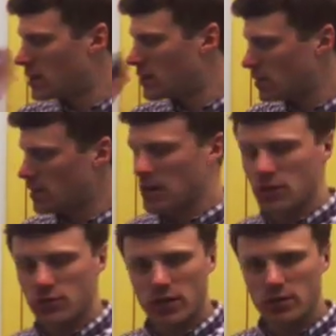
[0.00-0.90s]

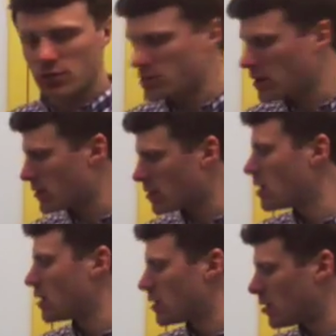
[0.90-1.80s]
subcontractor, whatever.
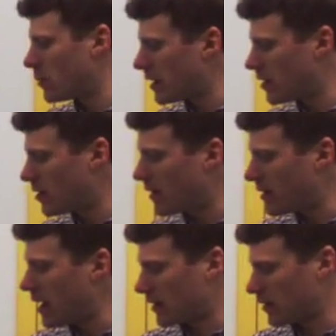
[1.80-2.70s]
No, we care
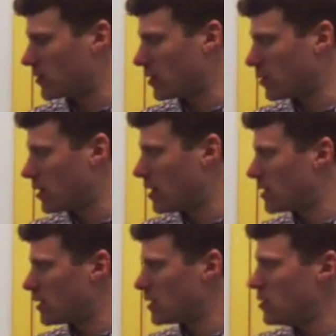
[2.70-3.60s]
about x. So
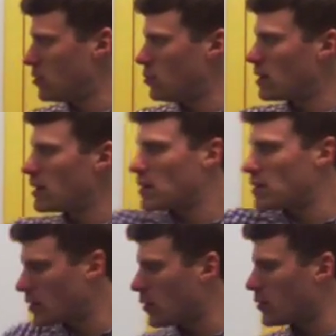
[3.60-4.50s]
u is
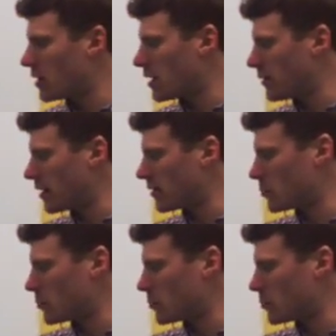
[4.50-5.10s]
cosine of x.